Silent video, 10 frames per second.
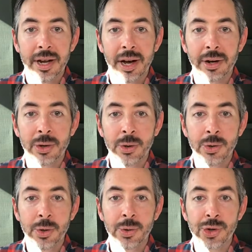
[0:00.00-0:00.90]
on
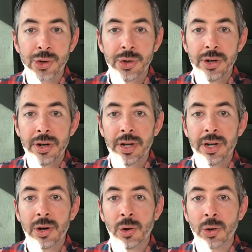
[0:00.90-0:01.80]
who you should
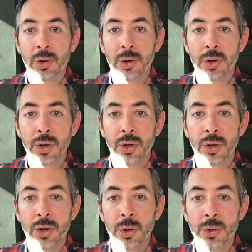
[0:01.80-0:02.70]
or
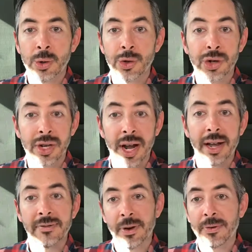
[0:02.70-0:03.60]
who you should
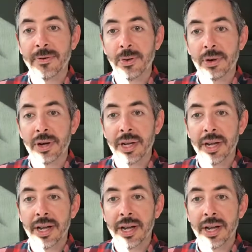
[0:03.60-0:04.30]
not vote for.